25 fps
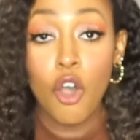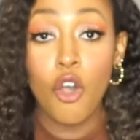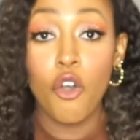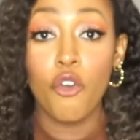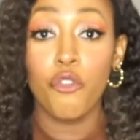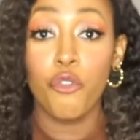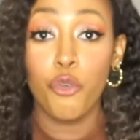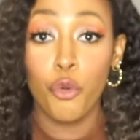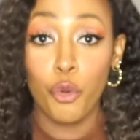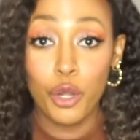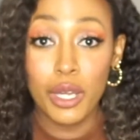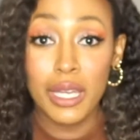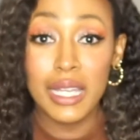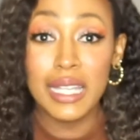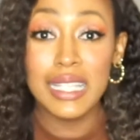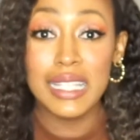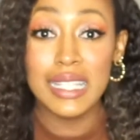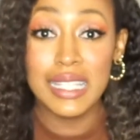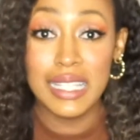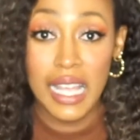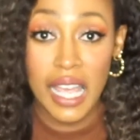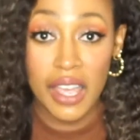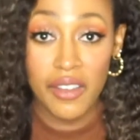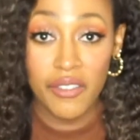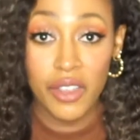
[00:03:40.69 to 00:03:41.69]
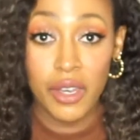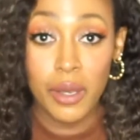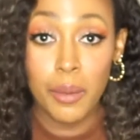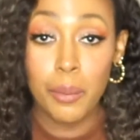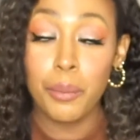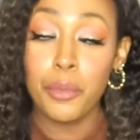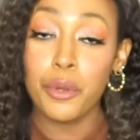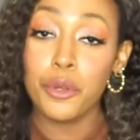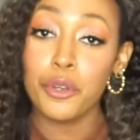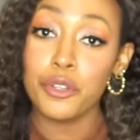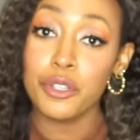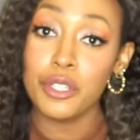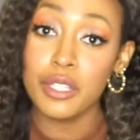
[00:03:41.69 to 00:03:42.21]

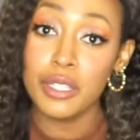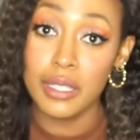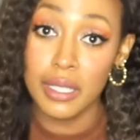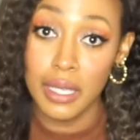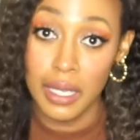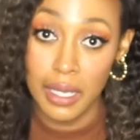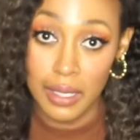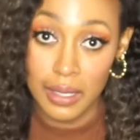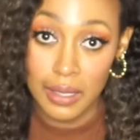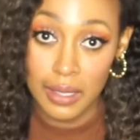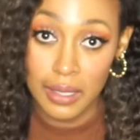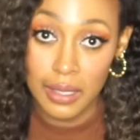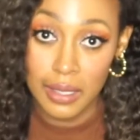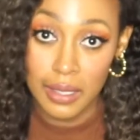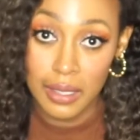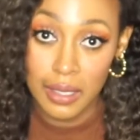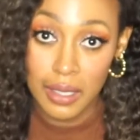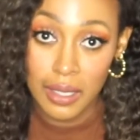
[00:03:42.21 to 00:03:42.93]
47%